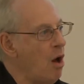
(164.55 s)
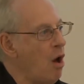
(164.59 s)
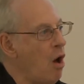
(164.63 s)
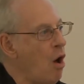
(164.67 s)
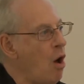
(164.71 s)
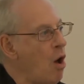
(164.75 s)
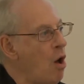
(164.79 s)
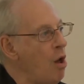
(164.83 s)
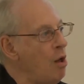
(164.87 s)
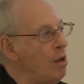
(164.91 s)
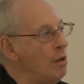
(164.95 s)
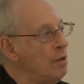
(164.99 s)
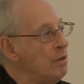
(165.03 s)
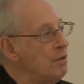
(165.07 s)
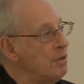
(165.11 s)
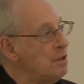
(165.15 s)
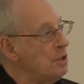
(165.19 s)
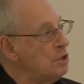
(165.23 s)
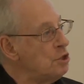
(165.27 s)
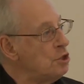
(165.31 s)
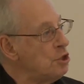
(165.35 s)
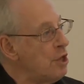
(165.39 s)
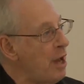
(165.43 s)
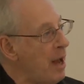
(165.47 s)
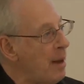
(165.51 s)
all the
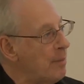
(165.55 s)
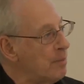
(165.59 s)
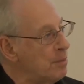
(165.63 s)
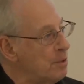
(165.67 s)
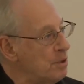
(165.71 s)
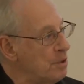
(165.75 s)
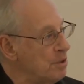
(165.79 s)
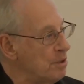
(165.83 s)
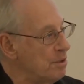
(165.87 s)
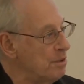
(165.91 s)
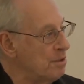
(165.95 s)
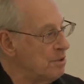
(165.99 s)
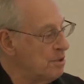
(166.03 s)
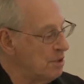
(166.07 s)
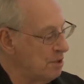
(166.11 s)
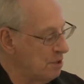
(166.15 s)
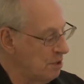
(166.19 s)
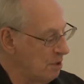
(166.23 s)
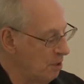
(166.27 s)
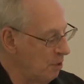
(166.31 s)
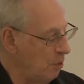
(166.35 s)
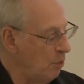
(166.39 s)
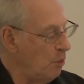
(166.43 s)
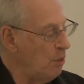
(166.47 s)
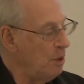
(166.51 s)

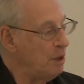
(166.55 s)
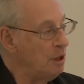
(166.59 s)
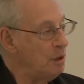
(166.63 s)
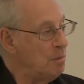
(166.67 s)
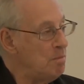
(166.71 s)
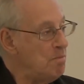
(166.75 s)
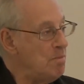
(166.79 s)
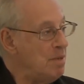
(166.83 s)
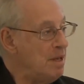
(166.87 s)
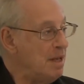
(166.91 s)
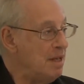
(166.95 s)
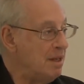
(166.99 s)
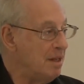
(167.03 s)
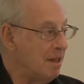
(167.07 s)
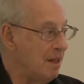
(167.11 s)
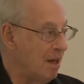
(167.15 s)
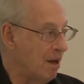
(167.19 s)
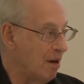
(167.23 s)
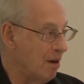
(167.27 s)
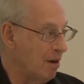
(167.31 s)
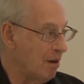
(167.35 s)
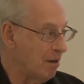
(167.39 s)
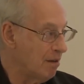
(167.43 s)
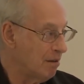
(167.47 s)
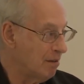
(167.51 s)
chapters will be
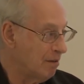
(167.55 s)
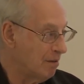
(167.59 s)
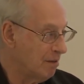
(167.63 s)
there